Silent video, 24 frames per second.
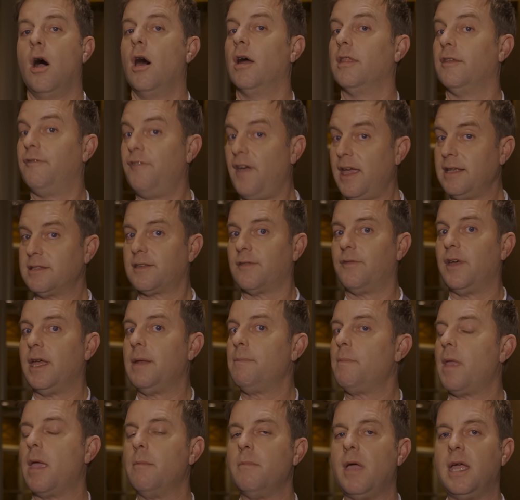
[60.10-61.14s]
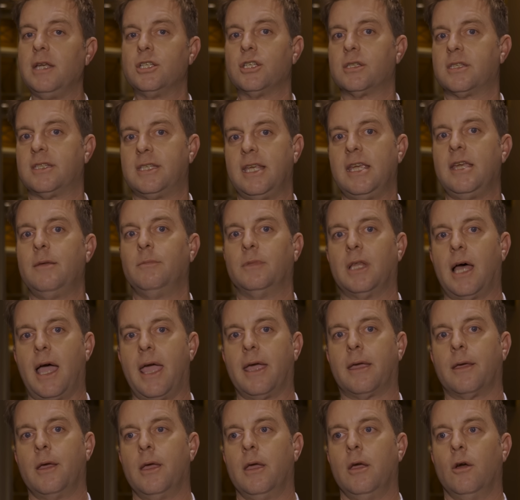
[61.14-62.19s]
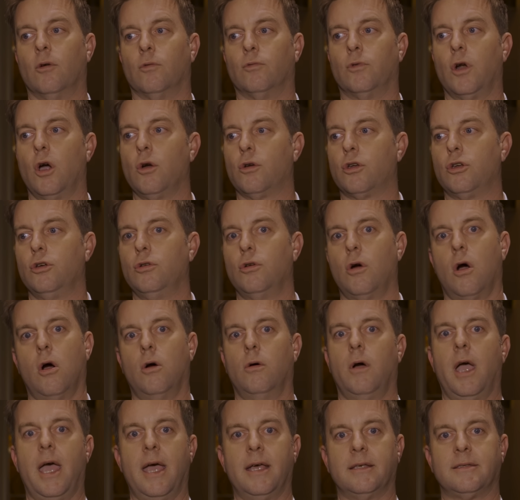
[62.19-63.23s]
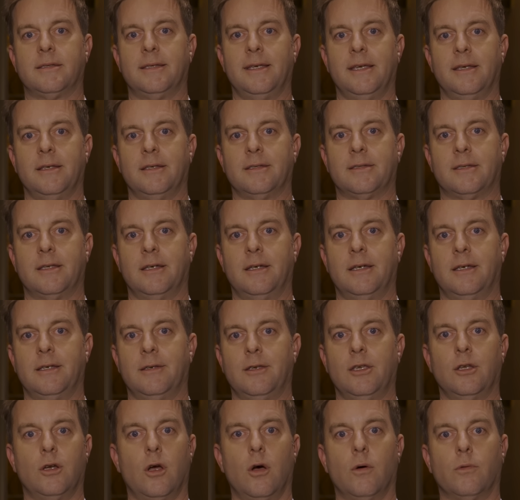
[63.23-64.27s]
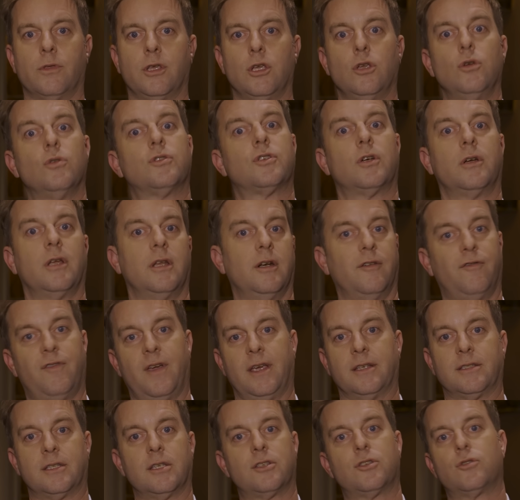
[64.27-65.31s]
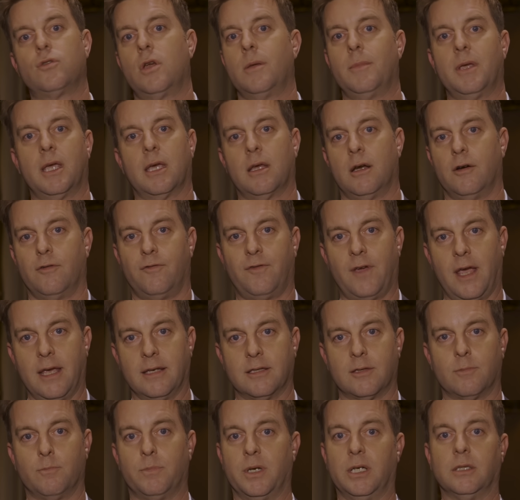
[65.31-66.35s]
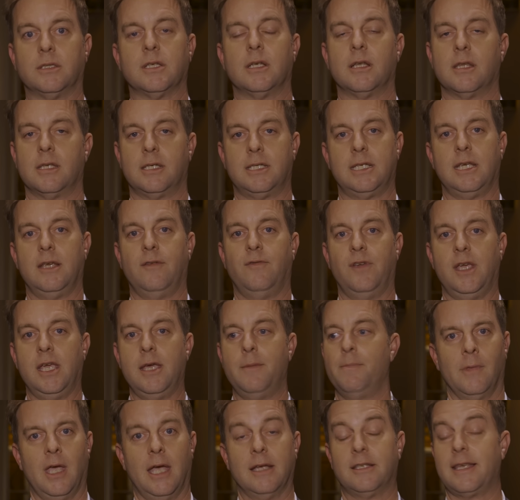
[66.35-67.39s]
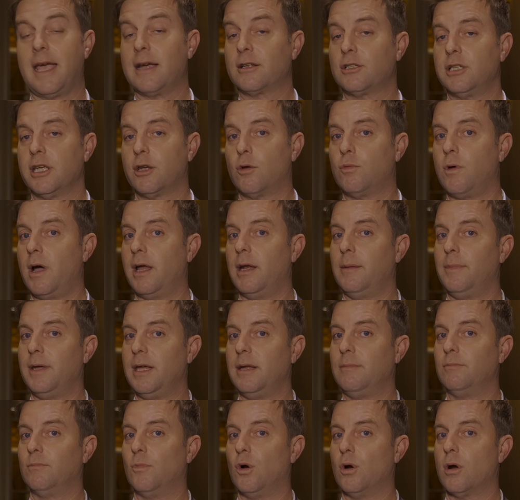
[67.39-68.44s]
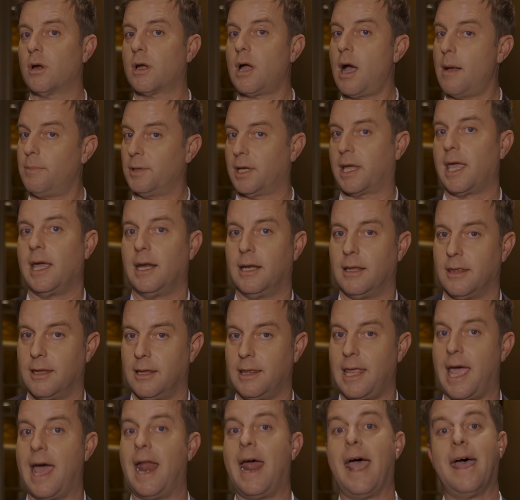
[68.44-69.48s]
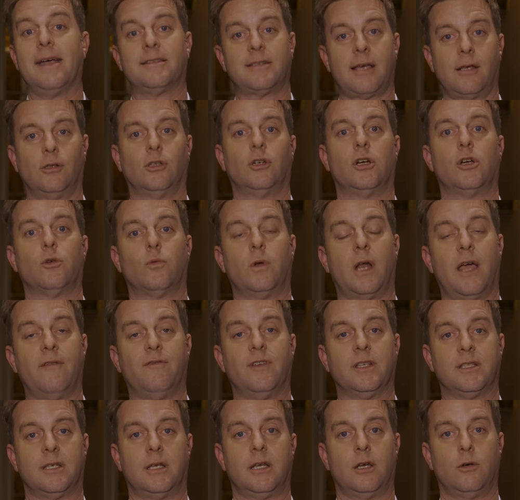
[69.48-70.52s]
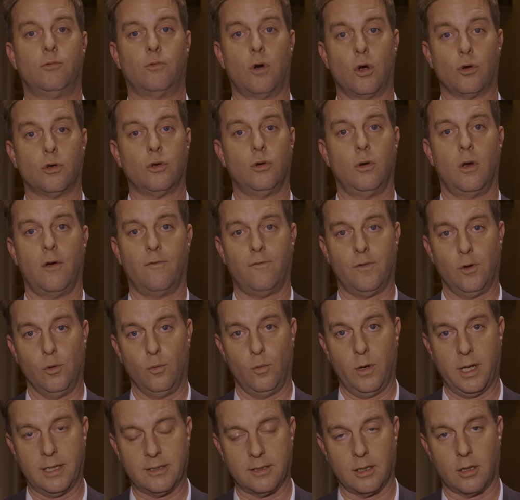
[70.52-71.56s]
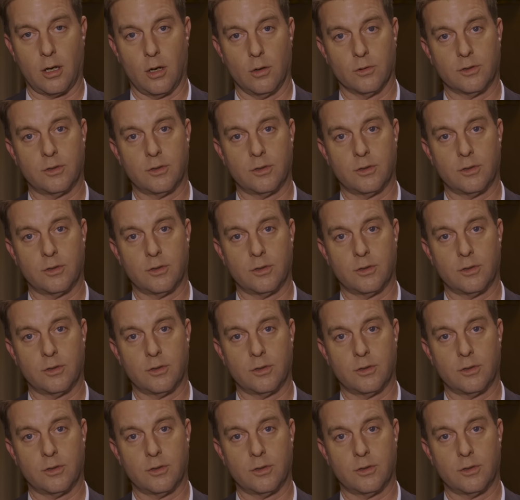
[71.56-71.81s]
On the face of it, it may just seem like Roku OS is the, the user interface, the streaming interface built into the TV. It's actually quite a bit more complicated than that, as I learned when I visited Roku a few weeks ago.